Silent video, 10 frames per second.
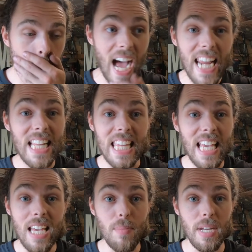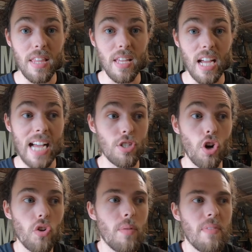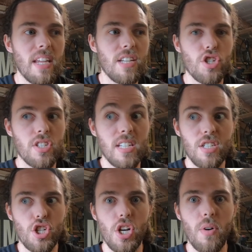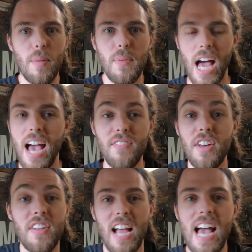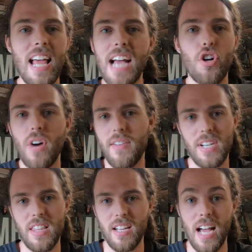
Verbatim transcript: I didn't get him anything. I told him that it just didn't show up yet. I have nothing. I, I don't have anything.